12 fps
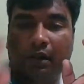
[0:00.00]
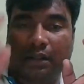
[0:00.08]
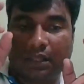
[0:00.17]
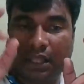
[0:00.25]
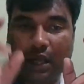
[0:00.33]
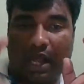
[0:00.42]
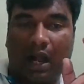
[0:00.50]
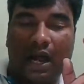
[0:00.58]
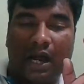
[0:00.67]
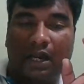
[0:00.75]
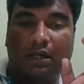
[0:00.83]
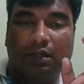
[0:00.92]
the
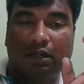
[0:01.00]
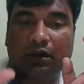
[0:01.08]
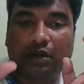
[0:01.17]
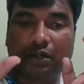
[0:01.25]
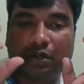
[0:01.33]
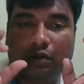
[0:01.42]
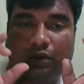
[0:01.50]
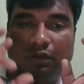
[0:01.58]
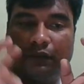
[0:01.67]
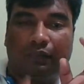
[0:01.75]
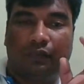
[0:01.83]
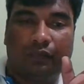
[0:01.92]
art to the
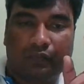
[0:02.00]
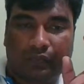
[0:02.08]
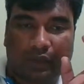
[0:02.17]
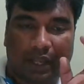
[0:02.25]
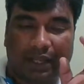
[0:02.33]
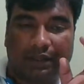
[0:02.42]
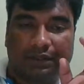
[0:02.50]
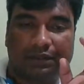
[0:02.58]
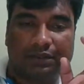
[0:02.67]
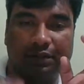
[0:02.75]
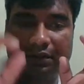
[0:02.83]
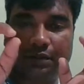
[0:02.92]

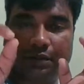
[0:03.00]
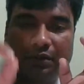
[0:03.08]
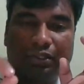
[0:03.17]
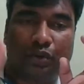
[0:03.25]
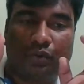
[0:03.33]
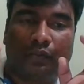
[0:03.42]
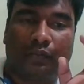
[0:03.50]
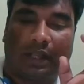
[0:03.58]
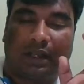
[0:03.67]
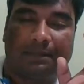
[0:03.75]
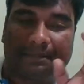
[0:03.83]
science so well.